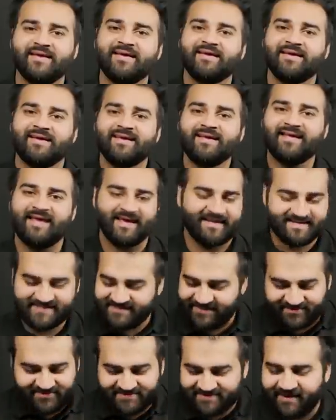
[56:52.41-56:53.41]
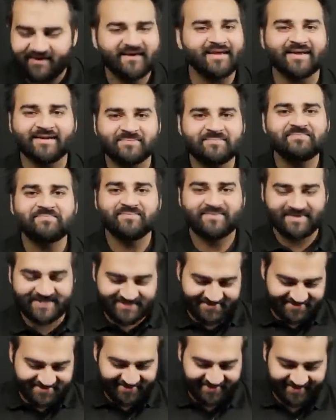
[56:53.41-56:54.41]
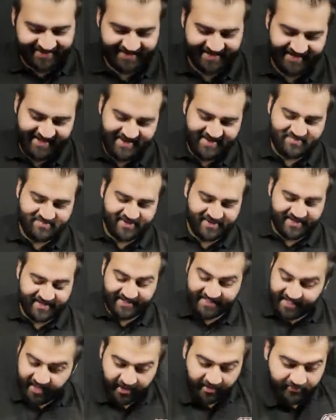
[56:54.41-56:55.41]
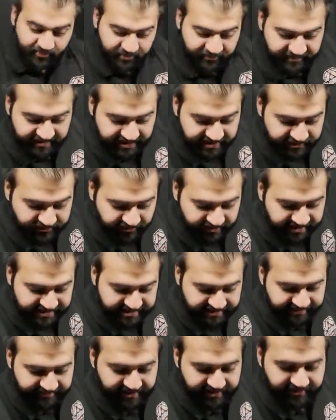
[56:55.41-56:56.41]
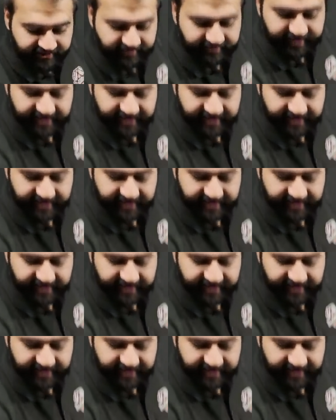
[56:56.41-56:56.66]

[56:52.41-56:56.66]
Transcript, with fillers: Yeah, yeah, because the only target, mm-hmm. the only target. But uh, yeah, I moved these all into the middle